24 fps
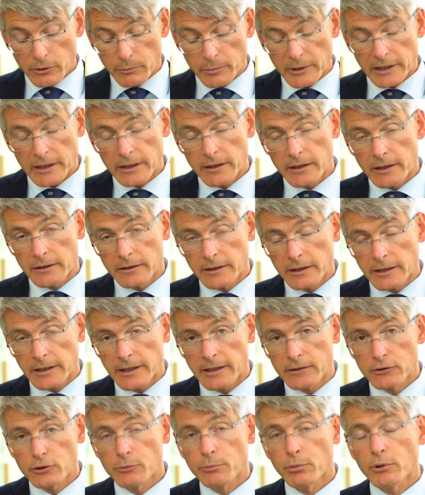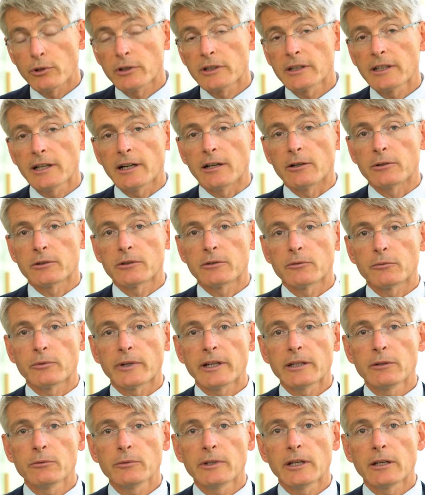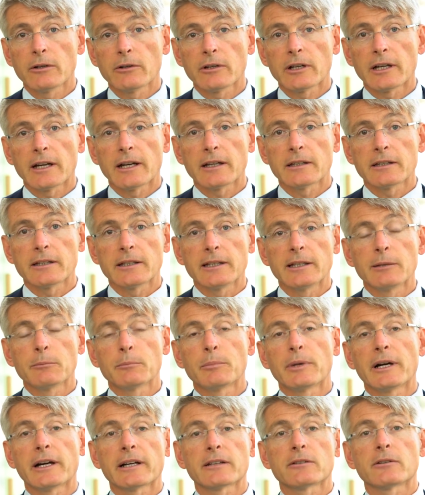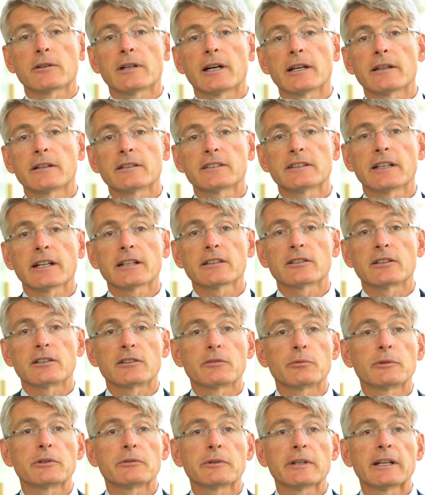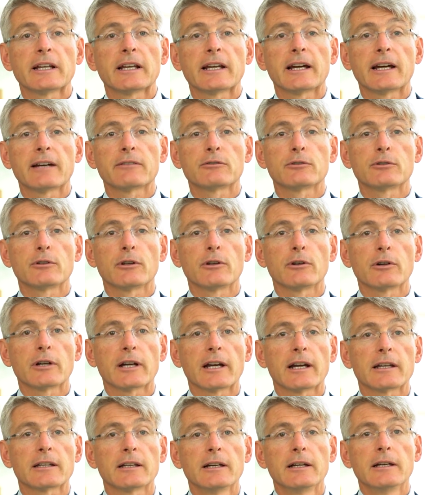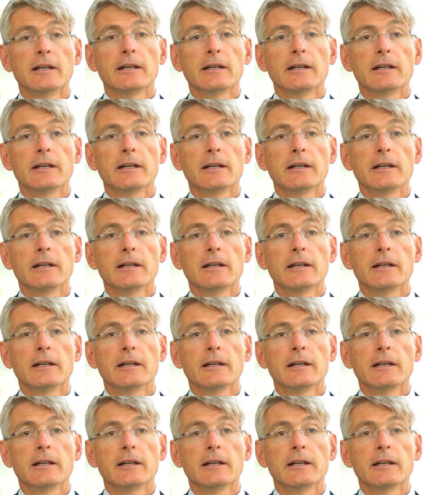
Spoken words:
But I think, as you point out, when we look at the impact on other sectors, we really have to look at